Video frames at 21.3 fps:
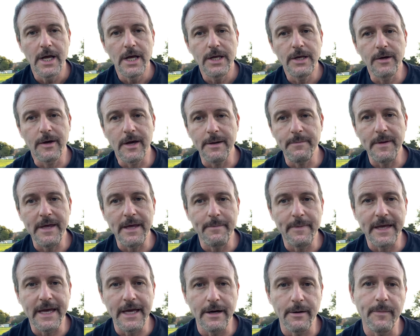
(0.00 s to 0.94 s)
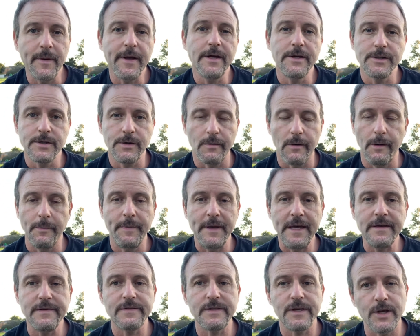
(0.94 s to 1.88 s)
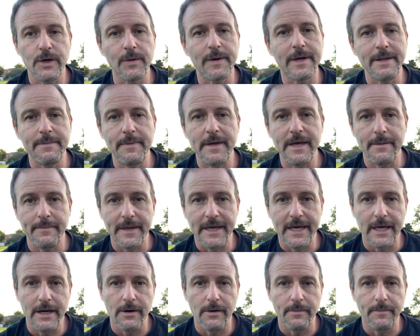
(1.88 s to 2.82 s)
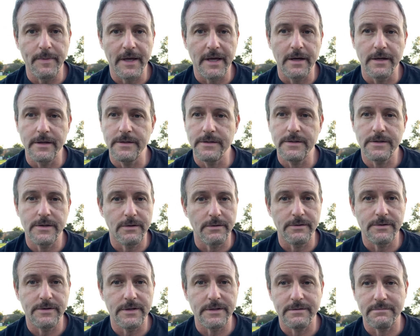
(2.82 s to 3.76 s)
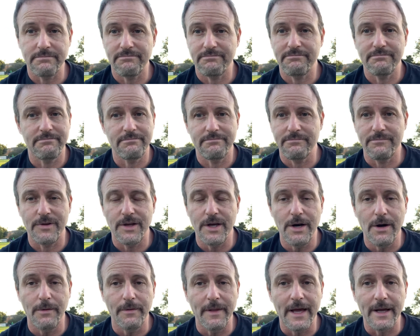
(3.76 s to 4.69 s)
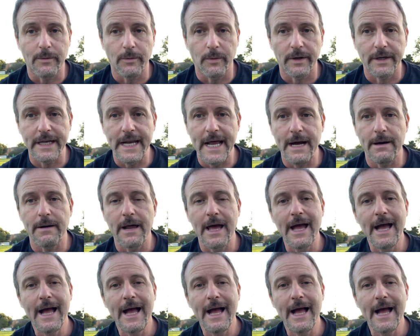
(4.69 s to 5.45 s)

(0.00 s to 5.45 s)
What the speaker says: You can be a beginner because you're obese. You can be a beginner because you don't like working out.